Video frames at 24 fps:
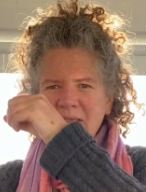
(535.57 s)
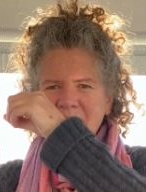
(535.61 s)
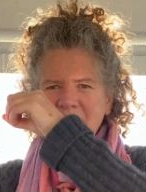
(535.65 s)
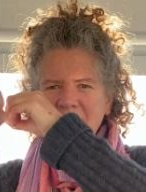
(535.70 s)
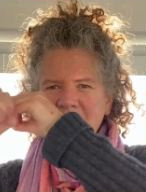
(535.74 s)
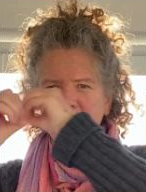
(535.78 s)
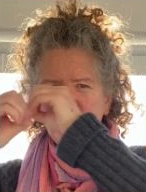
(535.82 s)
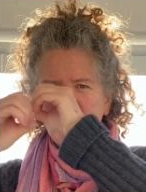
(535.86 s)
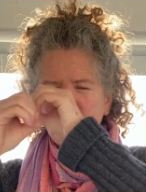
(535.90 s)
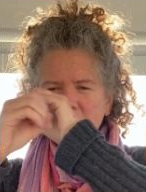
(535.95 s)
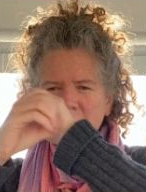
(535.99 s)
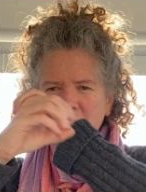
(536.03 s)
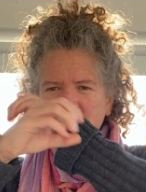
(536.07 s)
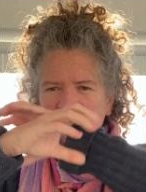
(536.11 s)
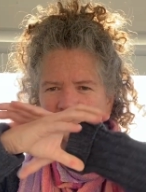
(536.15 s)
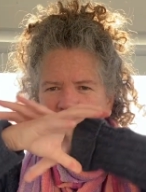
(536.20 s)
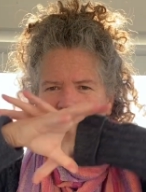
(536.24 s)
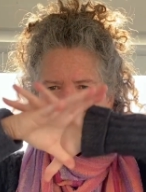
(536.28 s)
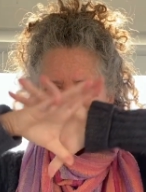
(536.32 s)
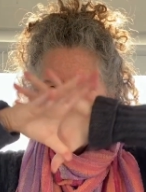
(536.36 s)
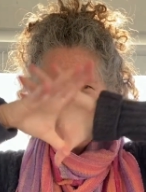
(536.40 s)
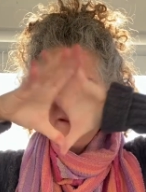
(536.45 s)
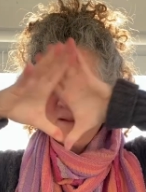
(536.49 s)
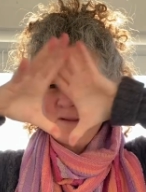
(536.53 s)
No,
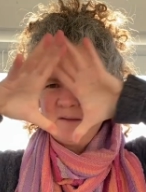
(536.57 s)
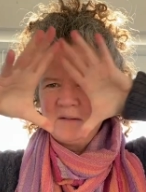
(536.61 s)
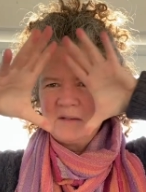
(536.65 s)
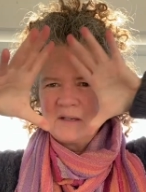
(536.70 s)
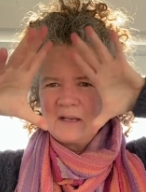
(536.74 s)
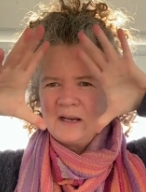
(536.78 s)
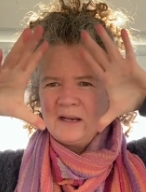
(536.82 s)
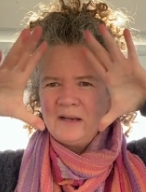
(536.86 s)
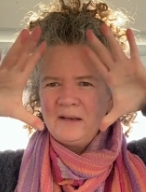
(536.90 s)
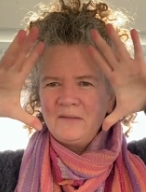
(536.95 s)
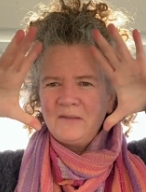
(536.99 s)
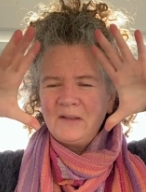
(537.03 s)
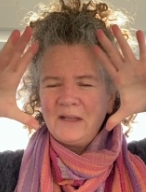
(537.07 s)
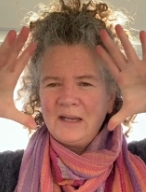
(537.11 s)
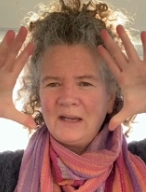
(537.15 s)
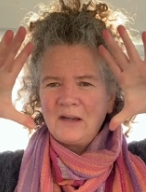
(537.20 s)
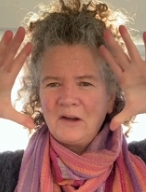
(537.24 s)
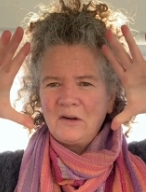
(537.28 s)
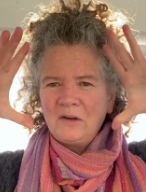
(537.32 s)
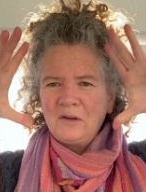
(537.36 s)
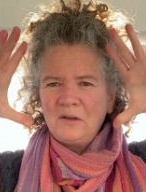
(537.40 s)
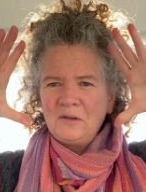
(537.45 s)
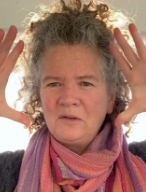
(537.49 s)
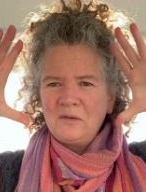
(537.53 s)
those kind of like
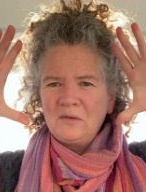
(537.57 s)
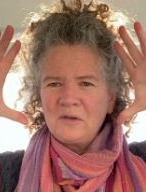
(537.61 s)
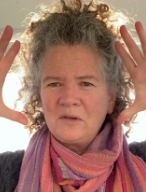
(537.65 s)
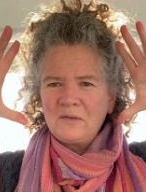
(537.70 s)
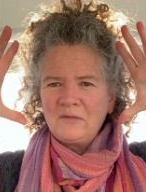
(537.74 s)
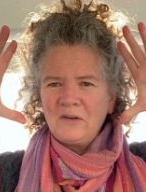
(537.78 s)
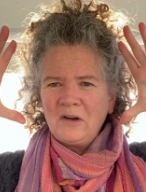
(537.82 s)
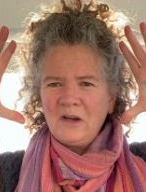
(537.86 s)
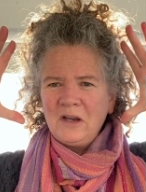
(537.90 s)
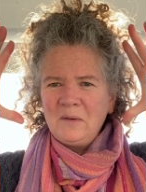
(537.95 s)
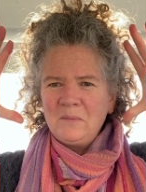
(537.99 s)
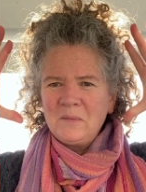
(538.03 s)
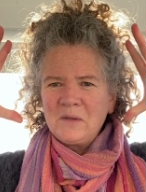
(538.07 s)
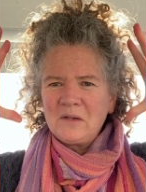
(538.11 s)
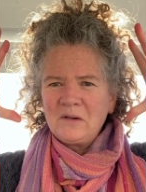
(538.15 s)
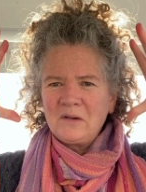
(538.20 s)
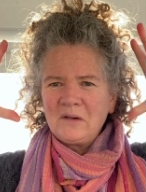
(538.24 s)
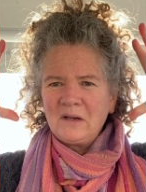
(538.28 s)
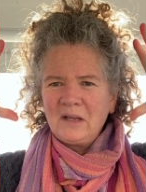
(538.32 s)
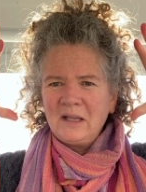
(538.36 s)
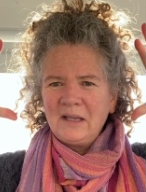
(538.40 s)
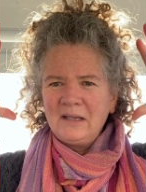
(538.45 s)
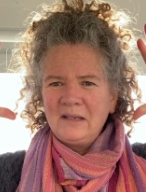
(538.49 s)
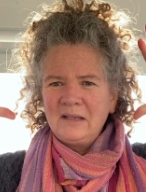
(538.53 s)
all those frames
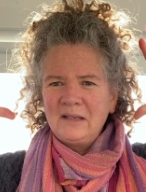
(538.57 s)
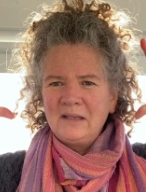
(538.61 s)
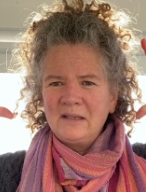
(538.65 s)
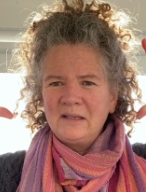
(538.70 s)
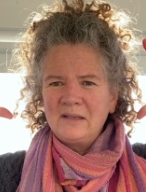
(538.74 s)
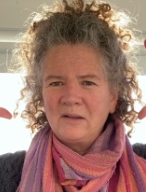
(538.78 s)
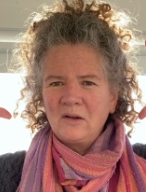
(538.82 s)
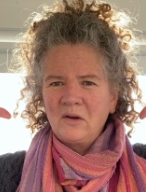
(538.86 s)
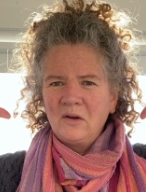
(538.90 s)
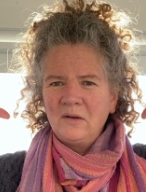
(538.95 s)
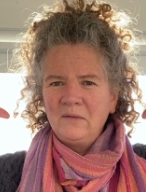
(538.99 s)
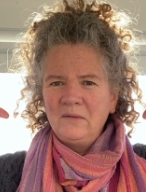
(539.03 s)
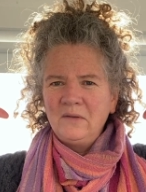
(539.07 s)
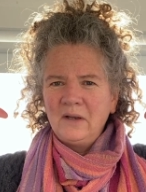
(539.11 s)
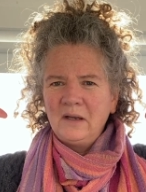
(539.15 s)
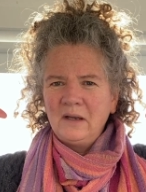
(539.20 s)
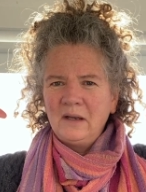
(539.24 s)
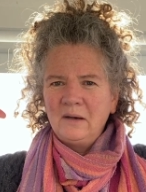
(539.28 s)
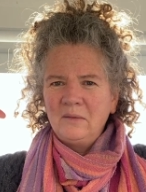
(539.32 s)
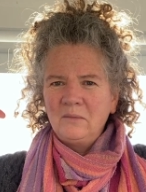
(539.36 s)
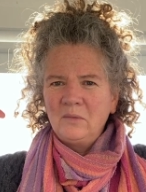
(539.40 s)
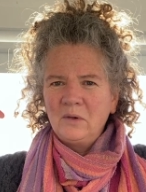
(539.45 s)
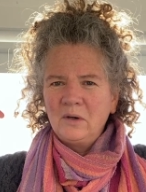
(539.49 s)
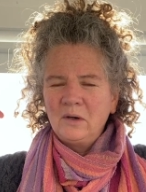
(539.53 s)
are like dissolving,
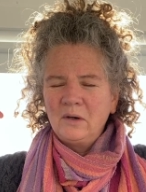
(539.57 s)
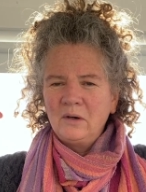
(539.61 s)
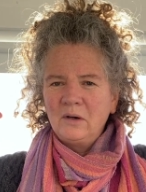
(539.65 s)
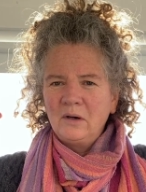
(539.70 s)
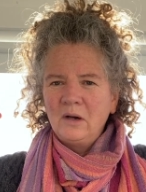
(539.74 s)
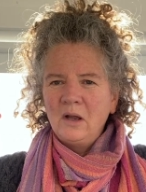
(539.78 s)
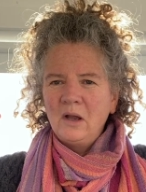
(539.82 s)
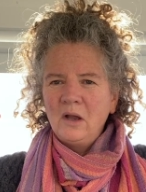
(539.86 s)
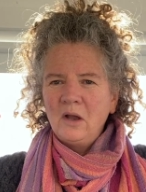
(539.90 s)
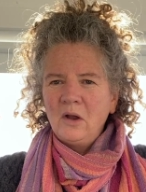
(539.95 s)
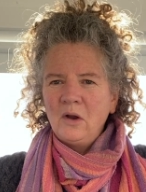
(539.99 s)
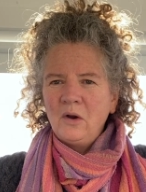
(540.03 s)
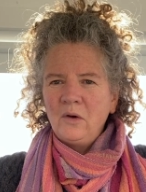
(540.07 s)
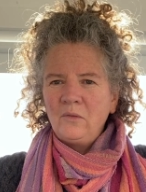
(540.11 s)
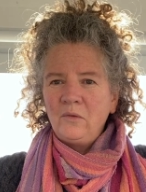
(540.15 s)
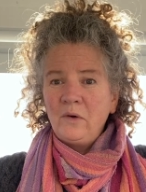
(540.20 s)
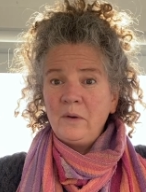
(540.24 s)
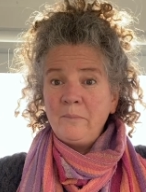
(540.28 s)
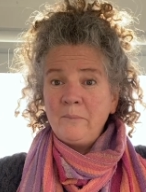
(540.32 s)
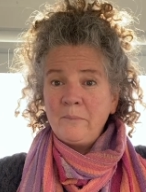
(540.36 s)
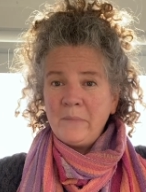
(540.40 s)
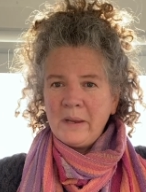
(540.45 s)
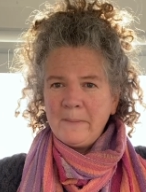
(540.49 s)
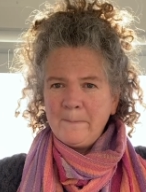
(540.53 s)
and we're
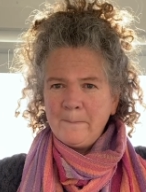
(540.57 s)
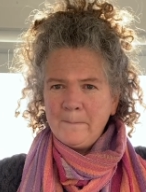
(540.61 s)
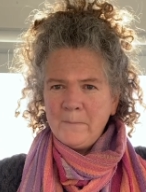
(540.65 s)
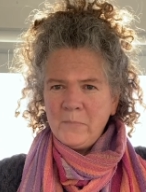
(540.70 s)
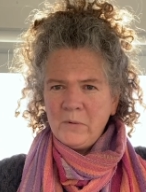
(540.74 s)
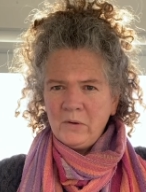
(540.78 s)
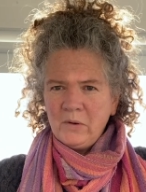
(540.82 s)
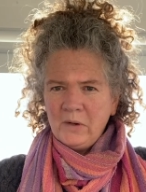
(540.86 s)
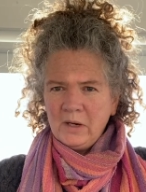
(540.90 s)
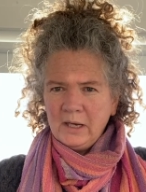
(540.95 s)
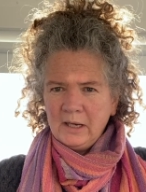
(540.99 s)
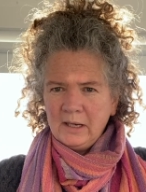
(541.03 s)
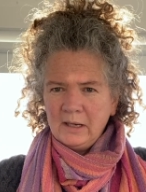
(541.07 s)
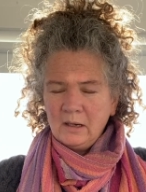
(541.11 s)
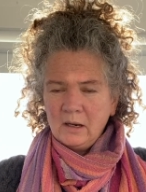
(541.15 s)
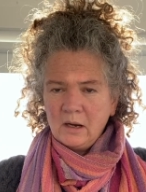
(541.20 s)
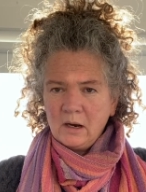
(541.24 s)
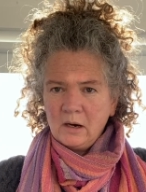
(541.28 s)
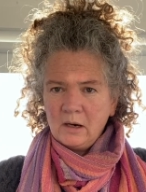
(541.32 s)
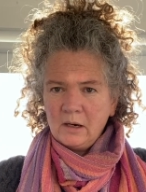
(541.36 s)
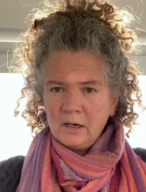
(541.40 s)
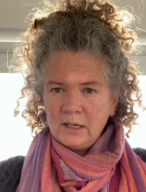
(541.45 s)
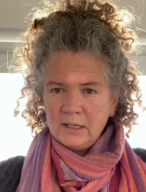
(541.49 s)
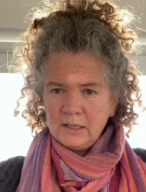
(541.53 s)
remembering
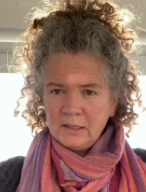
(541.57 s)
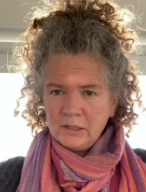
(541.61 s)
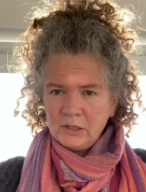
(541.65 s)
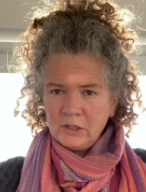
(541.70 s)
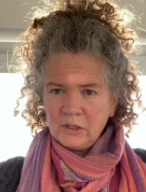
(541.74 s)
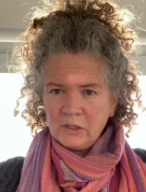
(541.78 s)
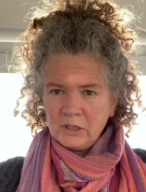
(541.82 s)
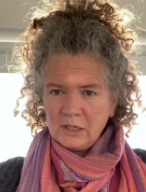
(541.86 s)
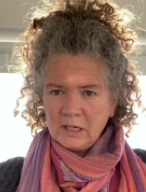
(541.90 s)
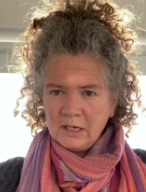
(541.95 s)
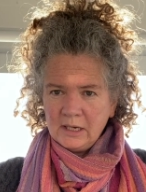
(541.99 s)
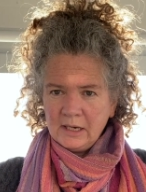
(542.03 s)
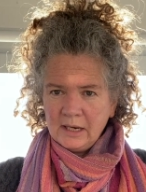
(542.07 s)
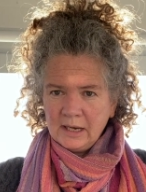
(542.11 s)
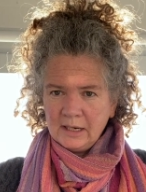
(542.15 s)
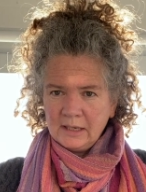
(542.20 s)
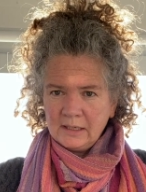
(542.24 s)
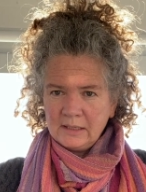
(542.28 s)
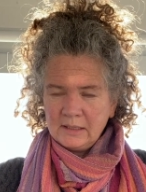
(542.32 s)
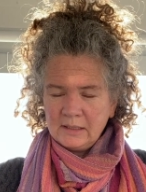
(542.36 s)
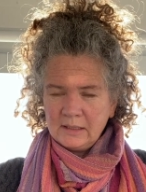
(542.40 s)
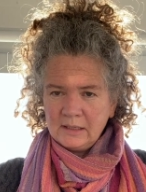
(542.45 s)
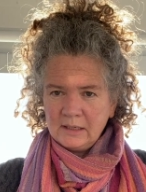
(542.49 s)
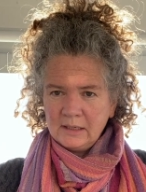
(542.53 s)
our
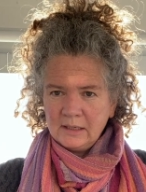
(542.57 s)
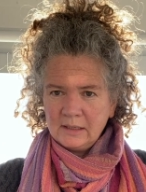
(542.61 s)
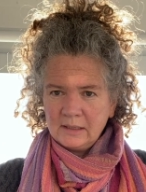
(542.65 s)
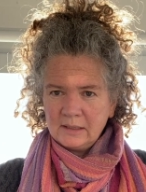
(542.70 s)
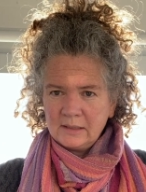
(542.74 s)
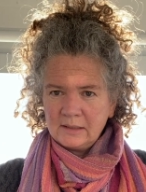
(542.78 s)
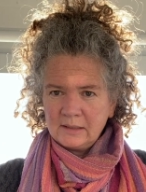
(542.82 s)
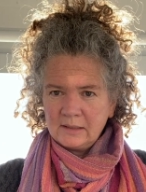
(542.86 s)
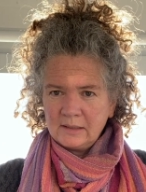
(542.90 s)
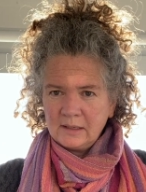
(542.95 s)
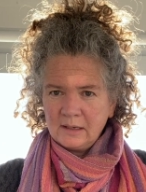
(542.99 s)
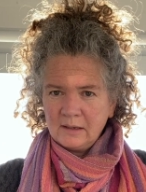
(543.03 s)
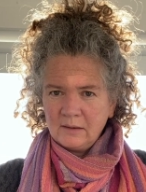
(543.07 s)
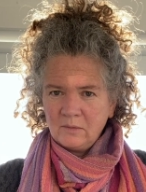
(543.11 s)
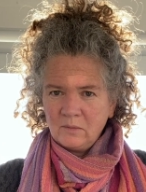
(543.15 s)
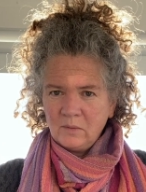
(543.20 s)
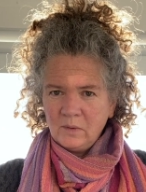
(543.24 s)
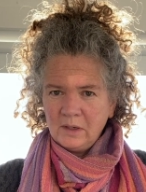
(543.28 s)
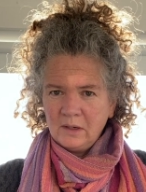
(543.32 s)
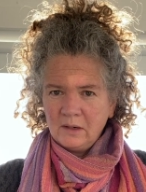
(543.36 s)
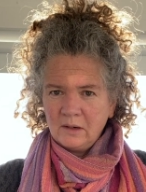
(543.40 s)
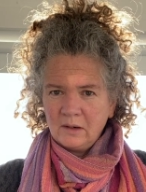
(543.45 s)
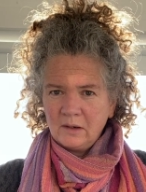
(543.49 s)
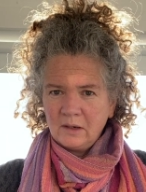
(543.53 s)
interconnectedness, that
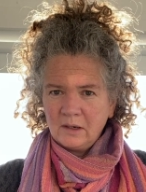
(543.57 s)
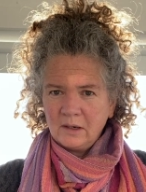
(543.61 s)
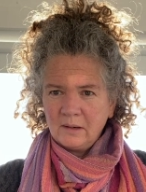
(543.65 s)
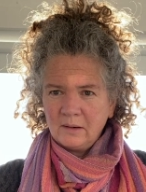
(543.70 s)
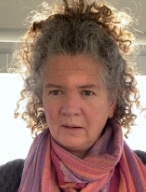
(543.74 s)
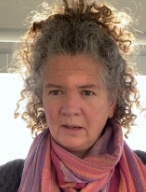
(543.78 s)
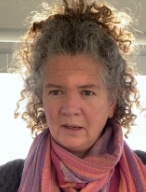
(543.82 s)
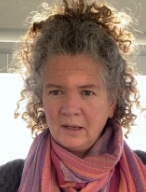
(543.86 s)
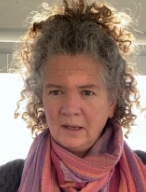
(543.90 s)
we are